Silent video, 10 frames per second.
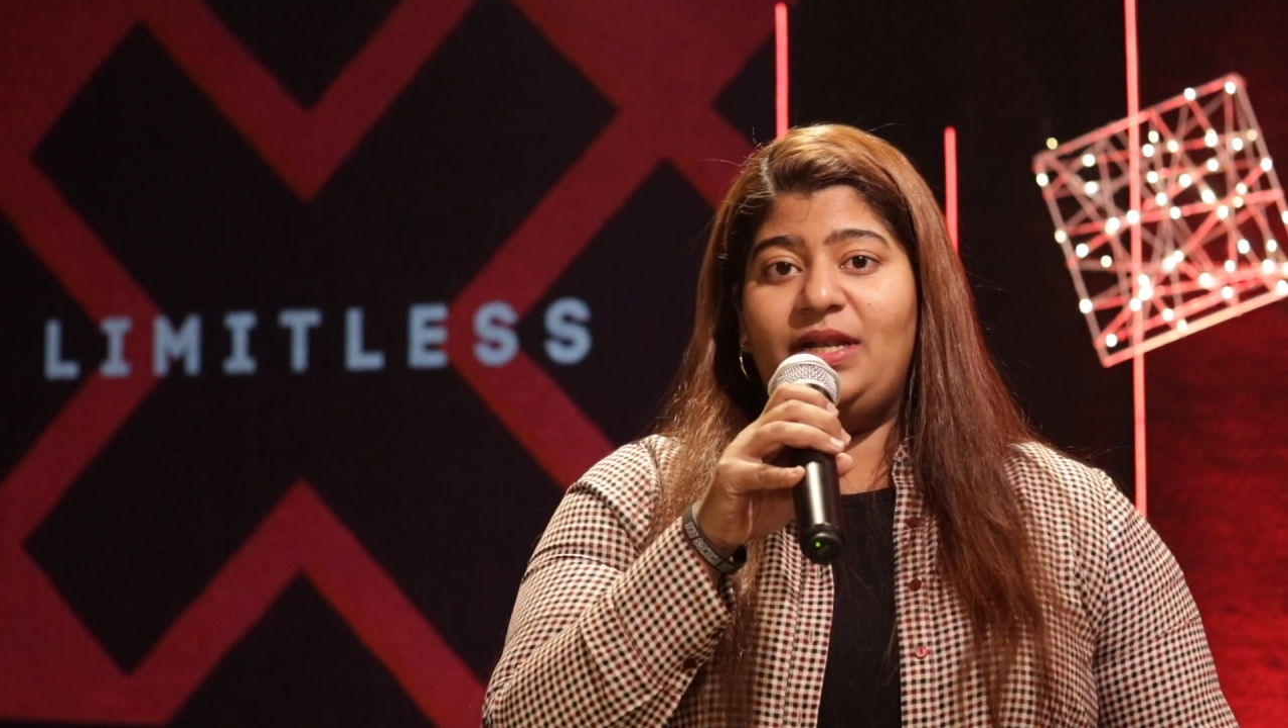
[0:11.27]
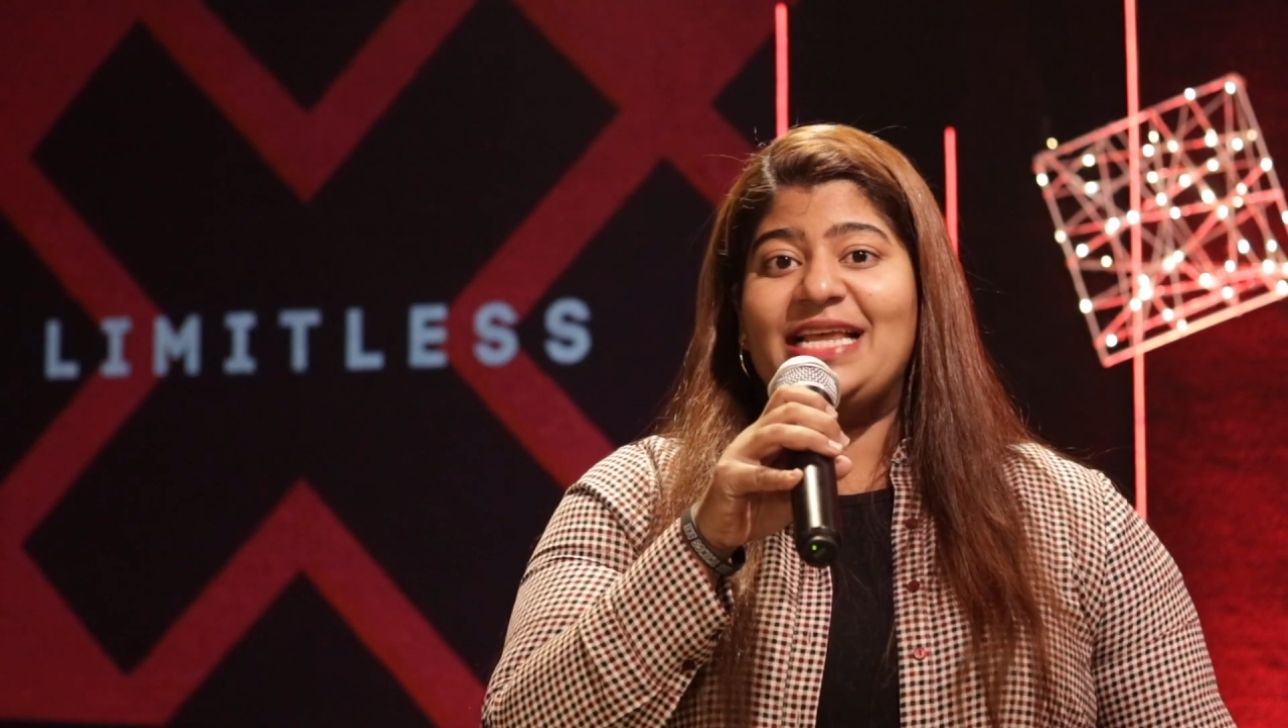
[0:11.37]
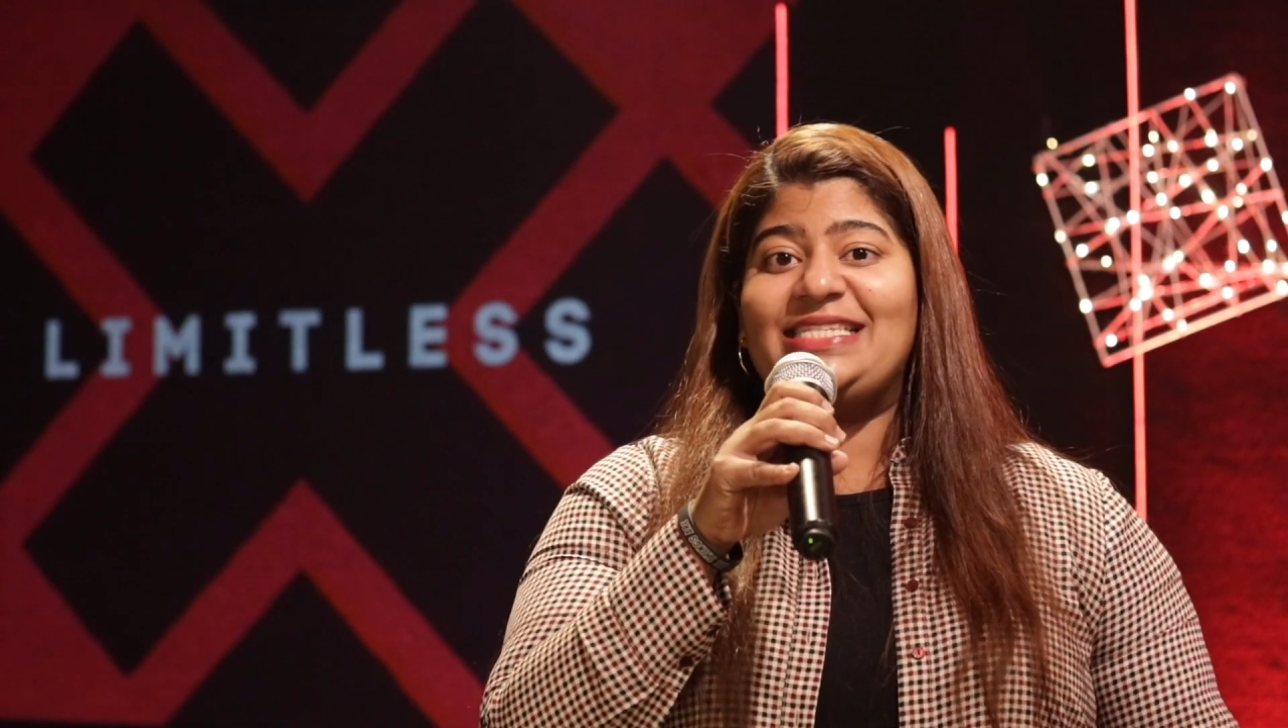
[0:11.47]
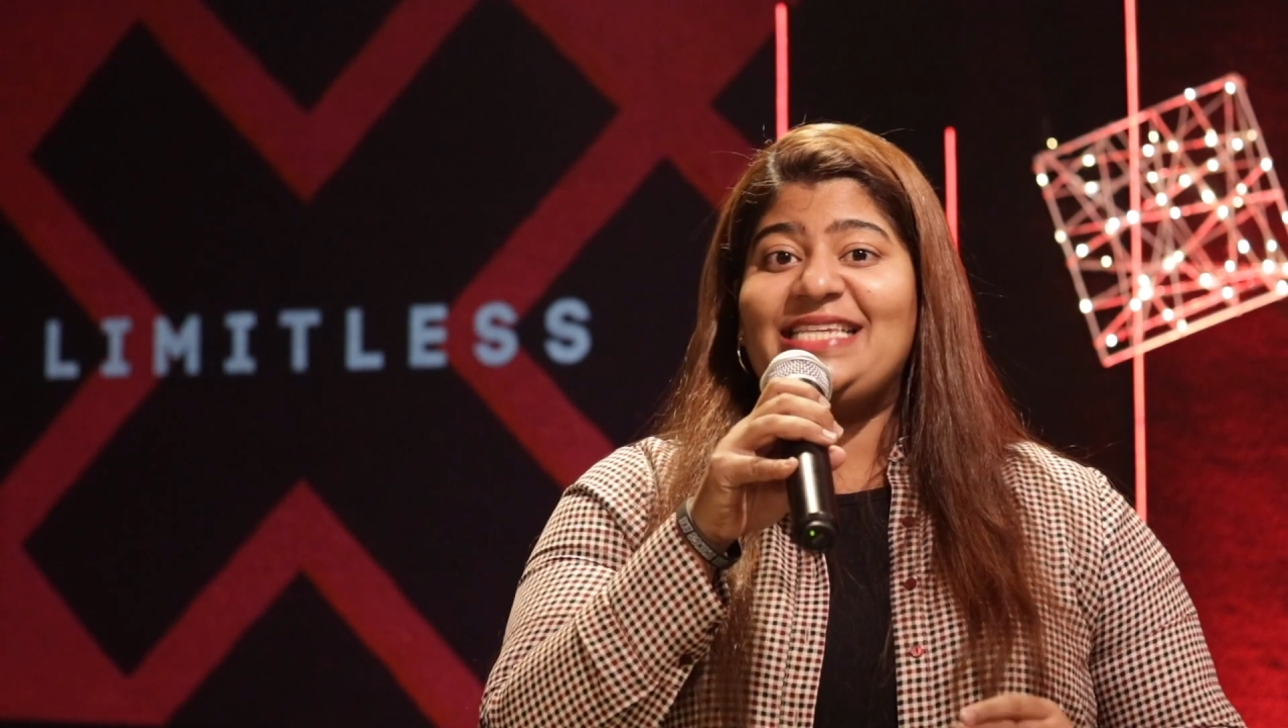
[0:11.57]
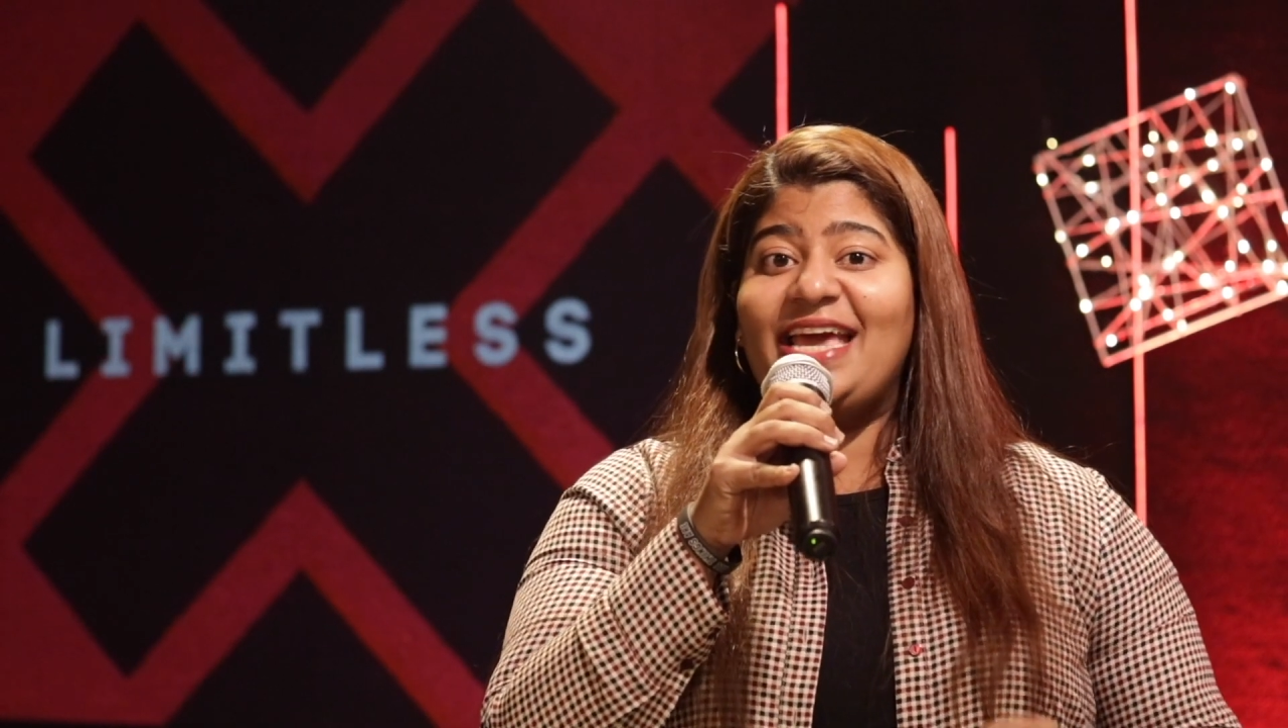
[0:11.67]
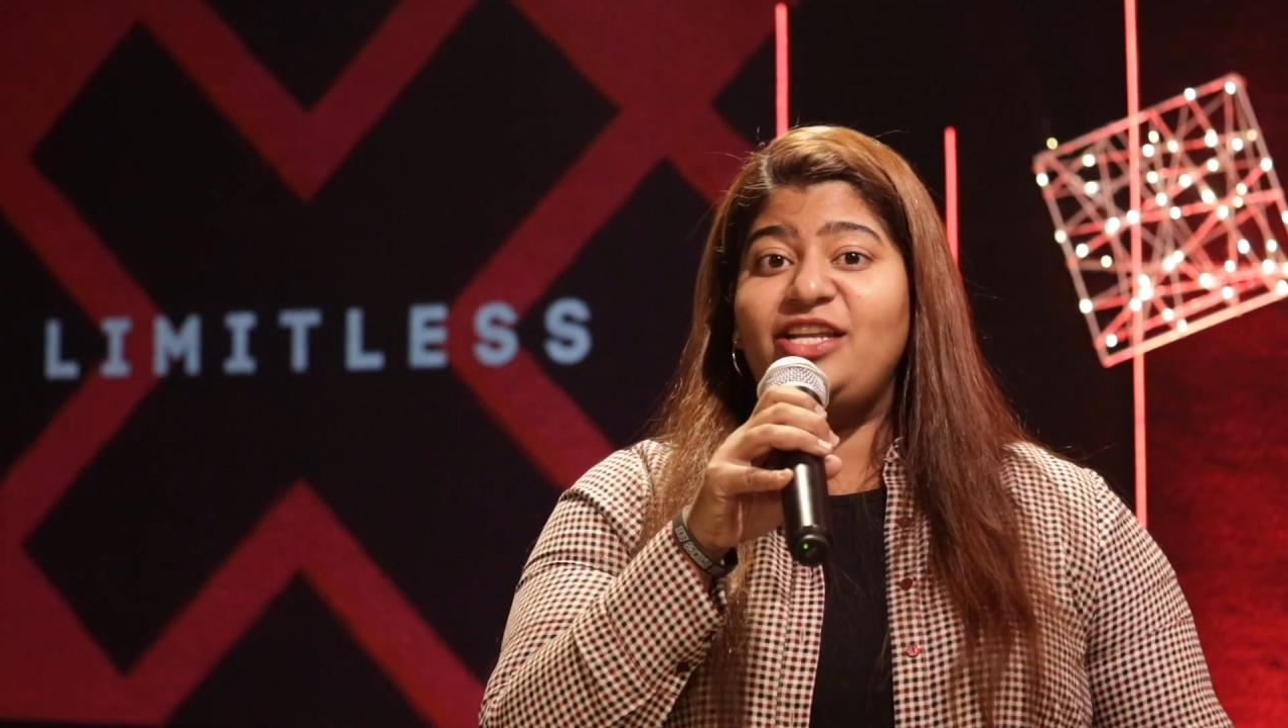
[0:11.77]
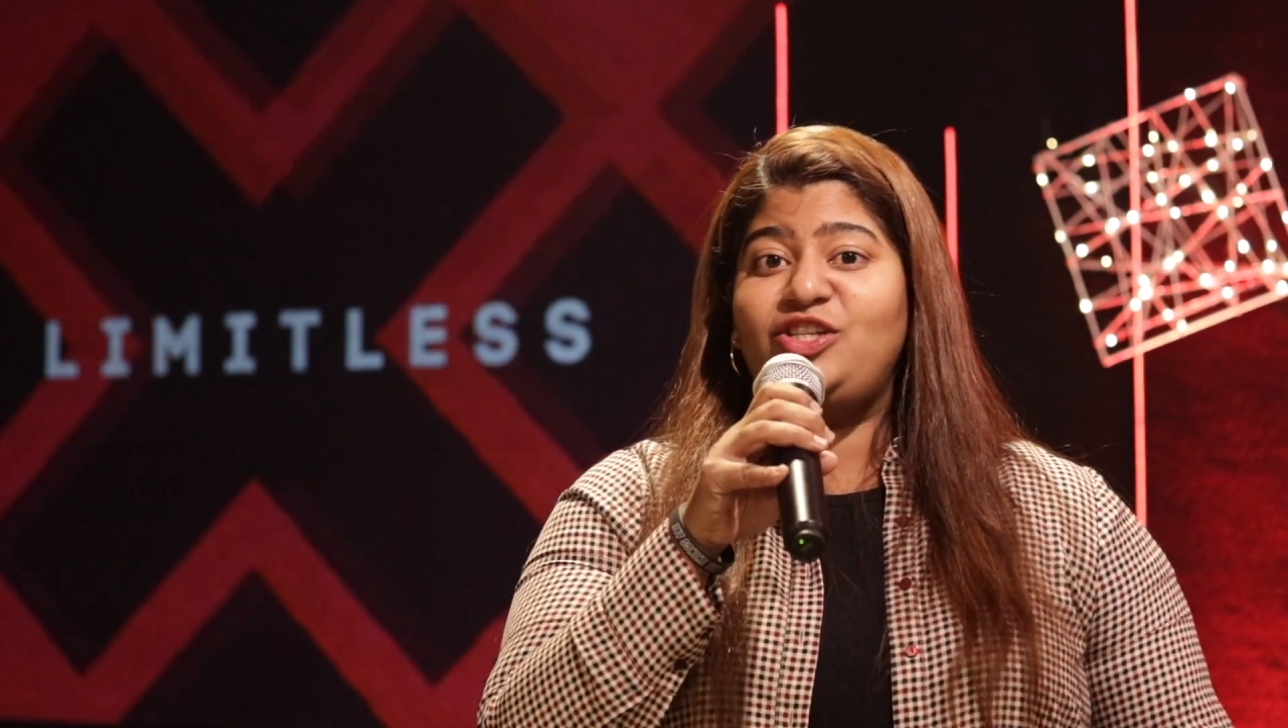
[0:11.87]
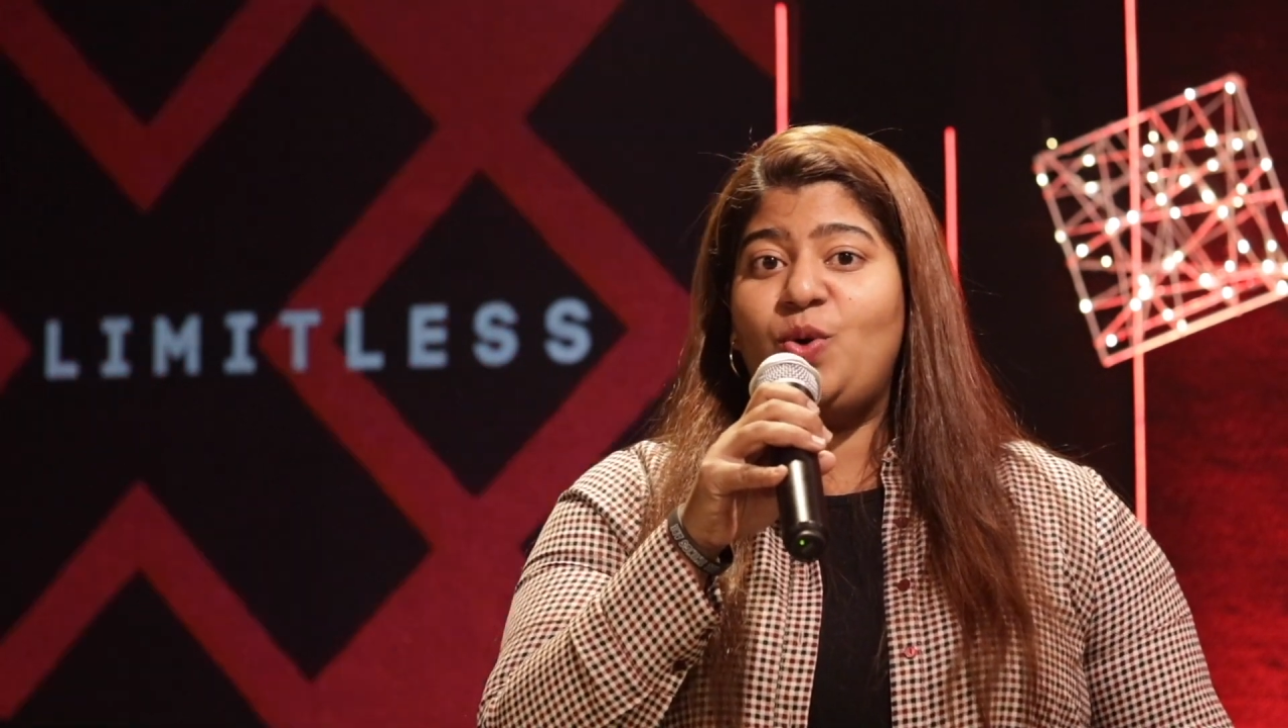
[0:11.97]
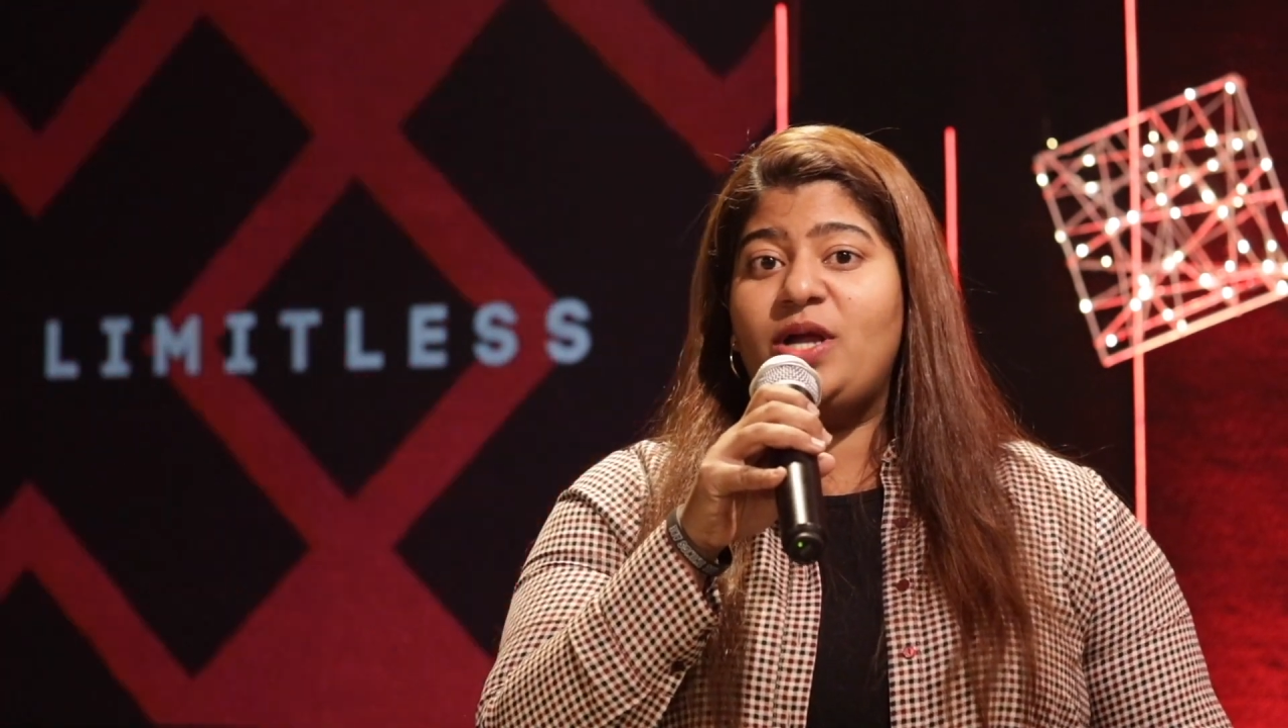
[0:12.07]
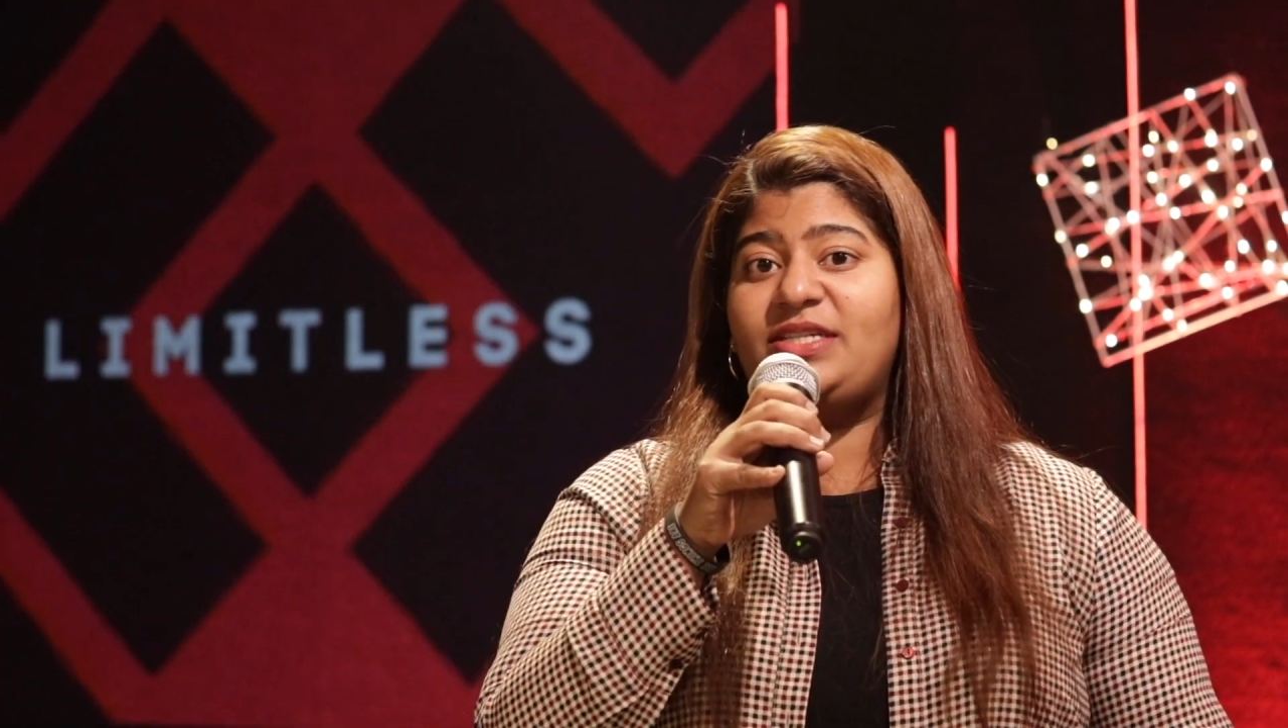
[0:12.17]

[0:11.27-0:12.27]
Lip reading: let's get into a